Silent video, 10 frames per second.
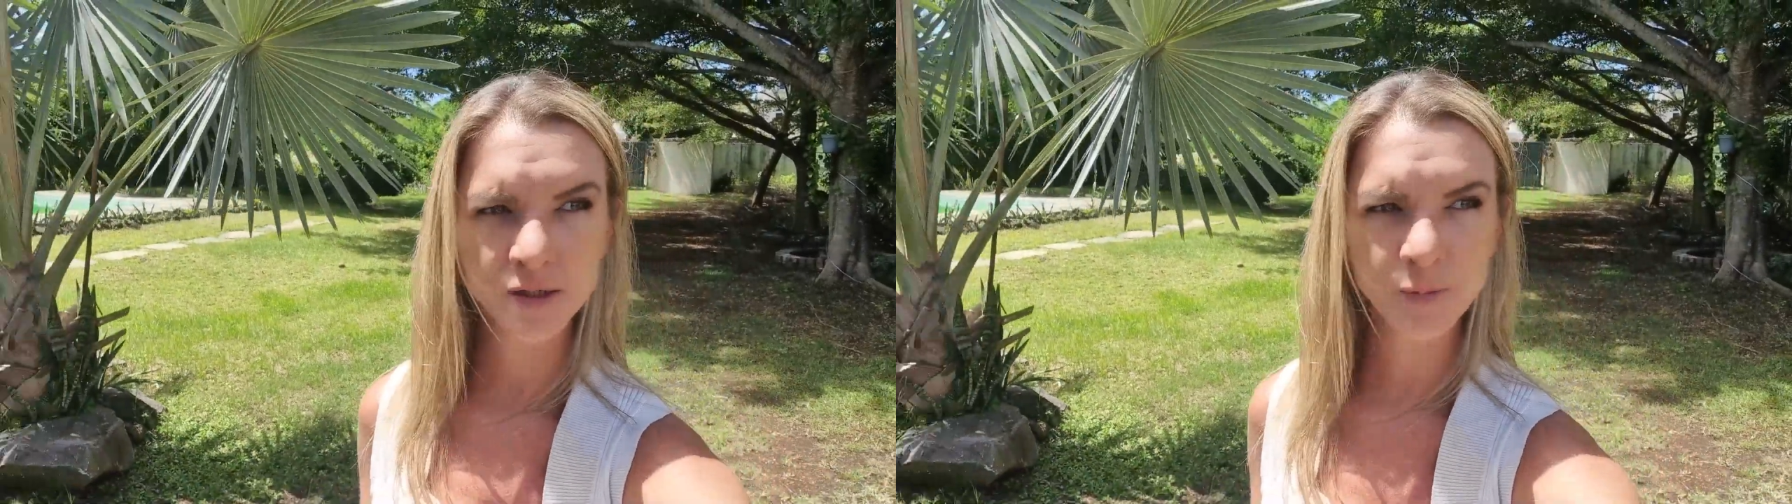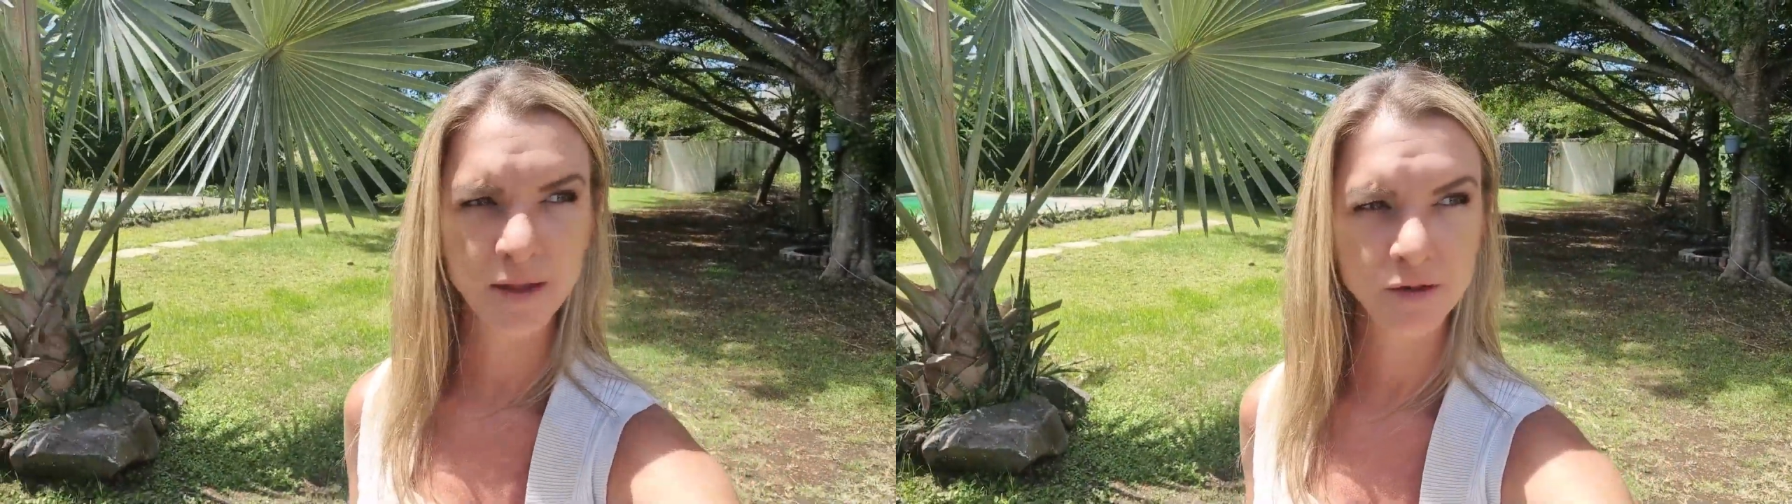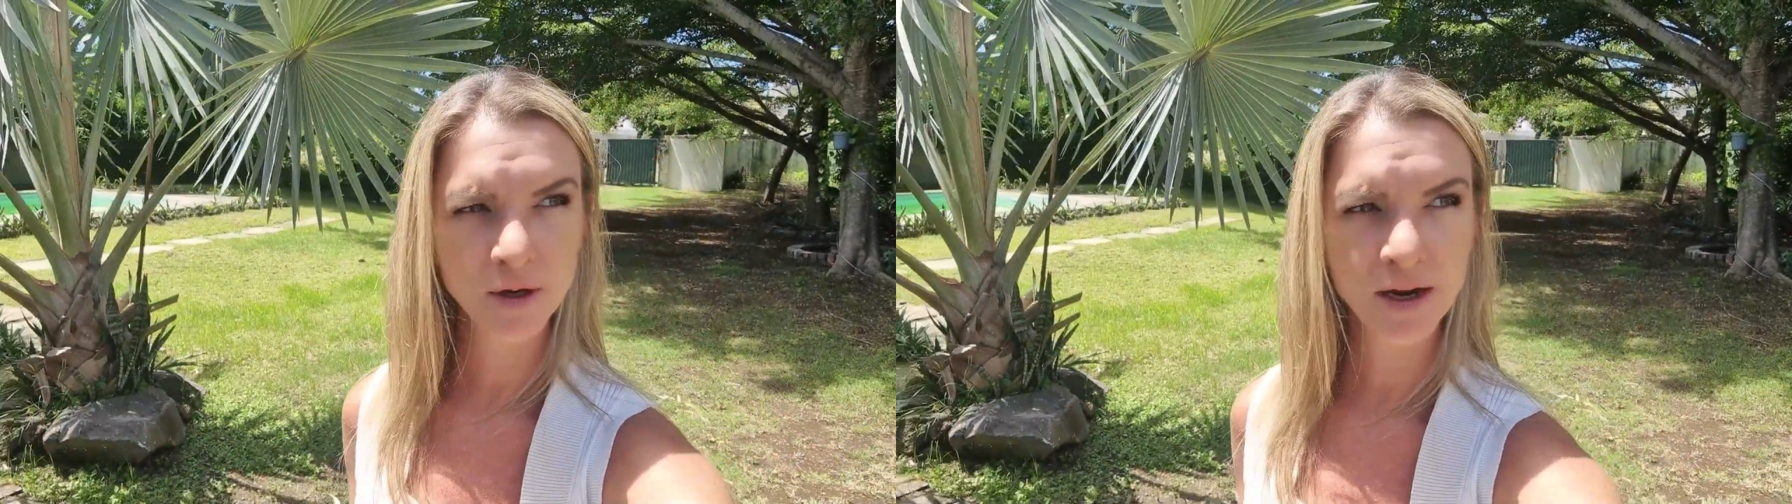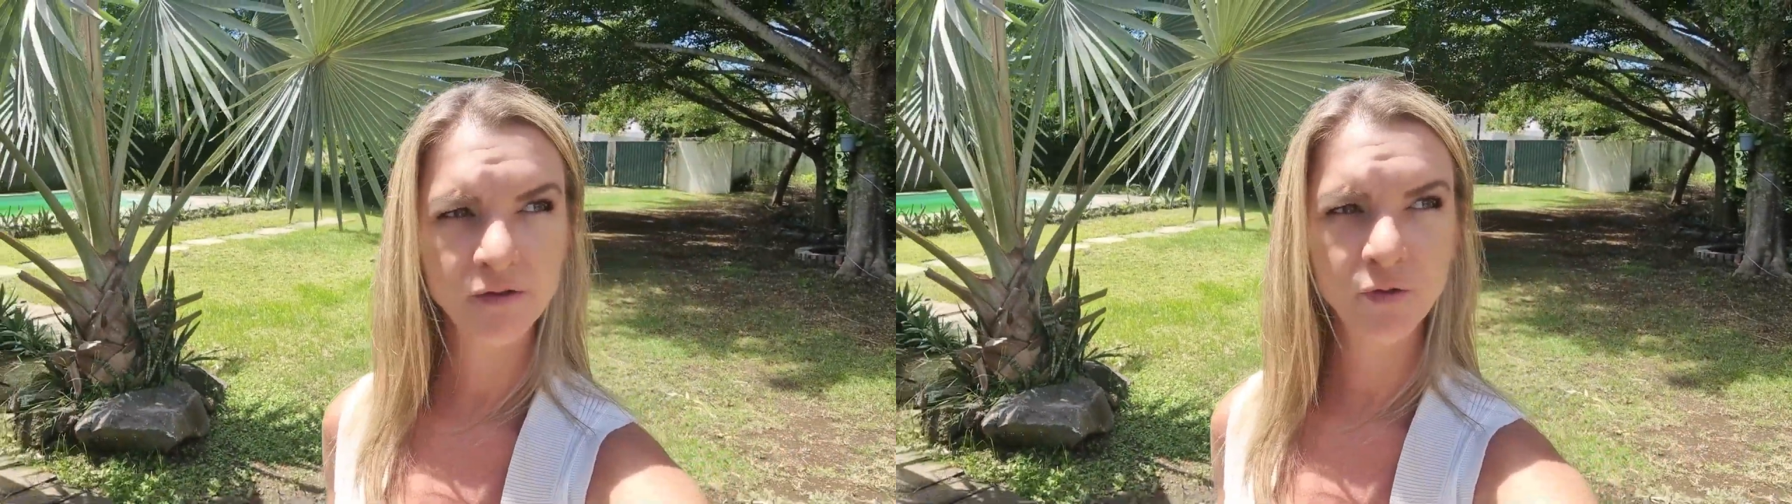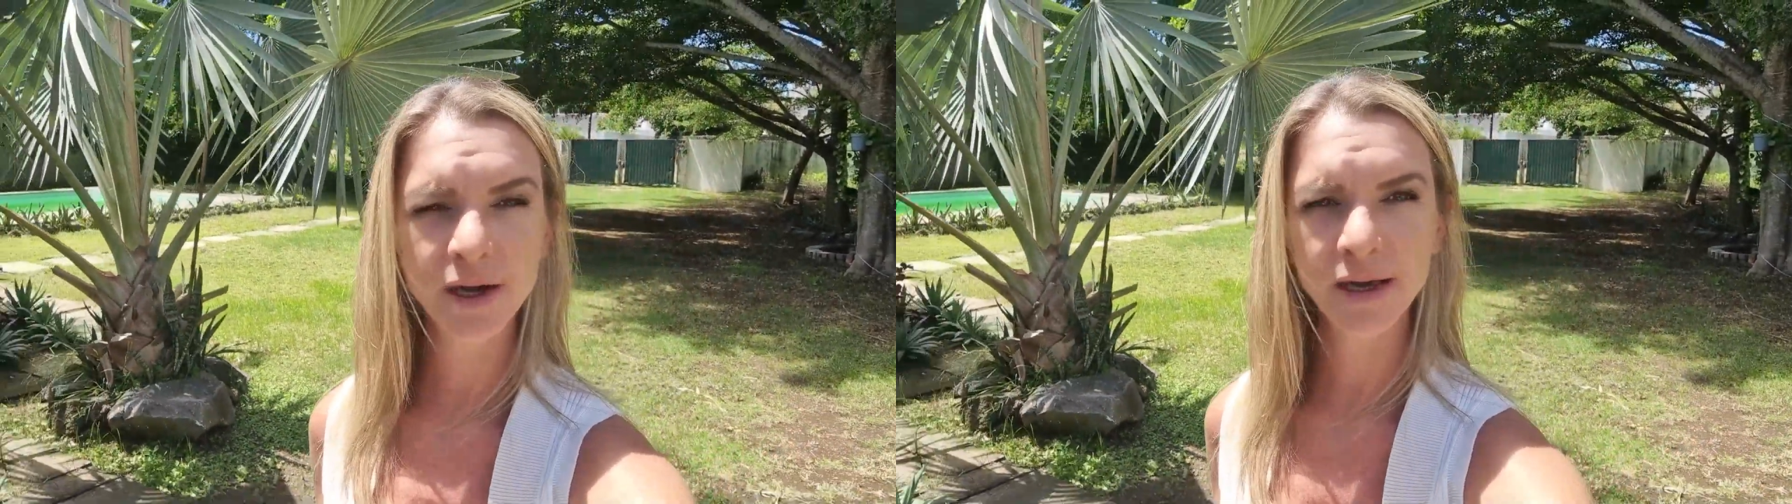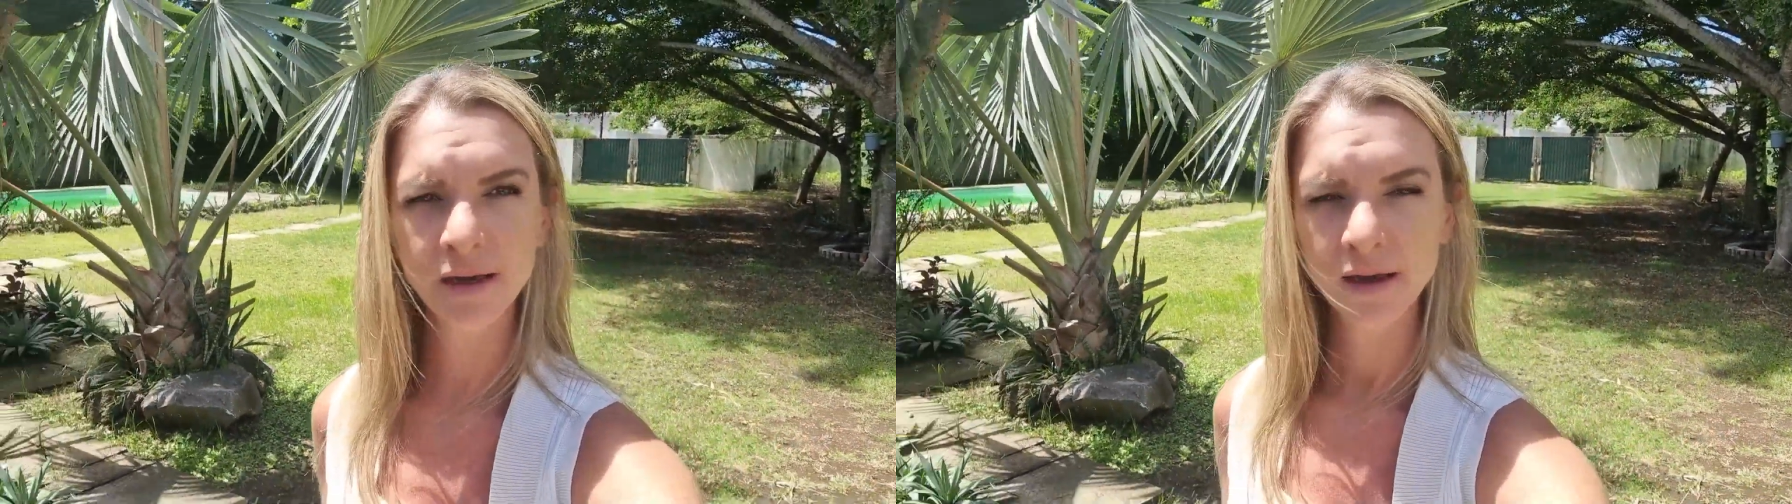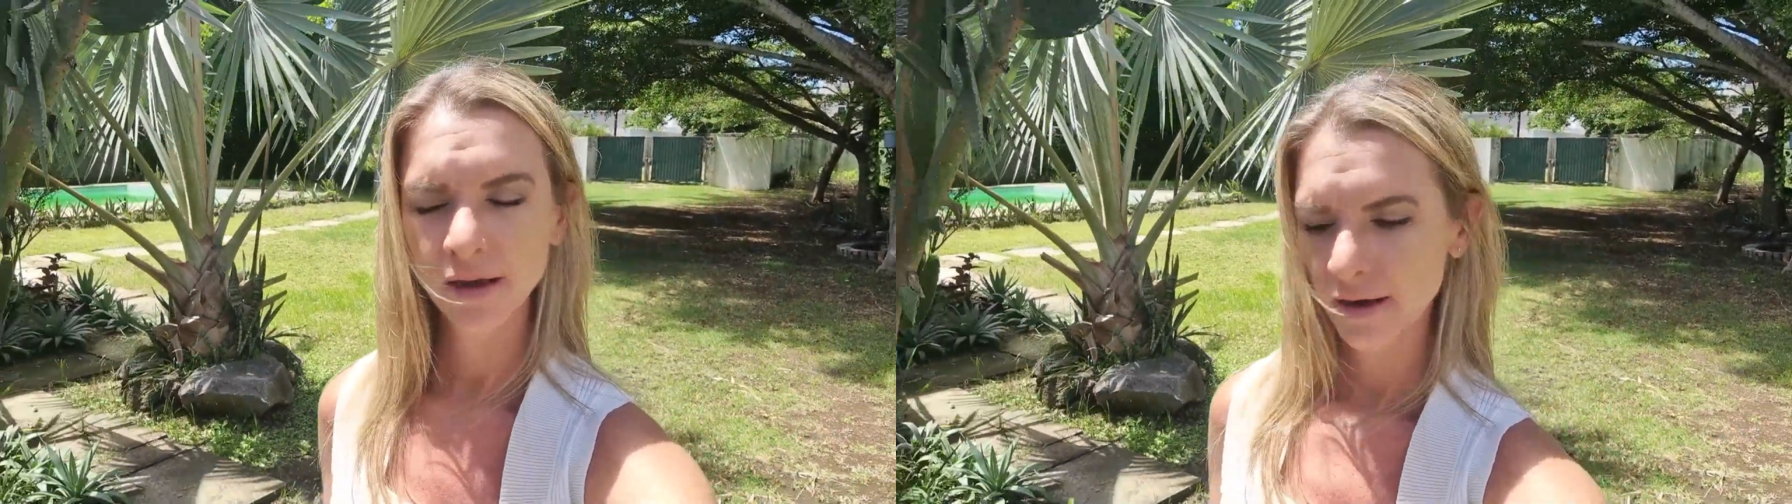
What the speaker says: by the driveway.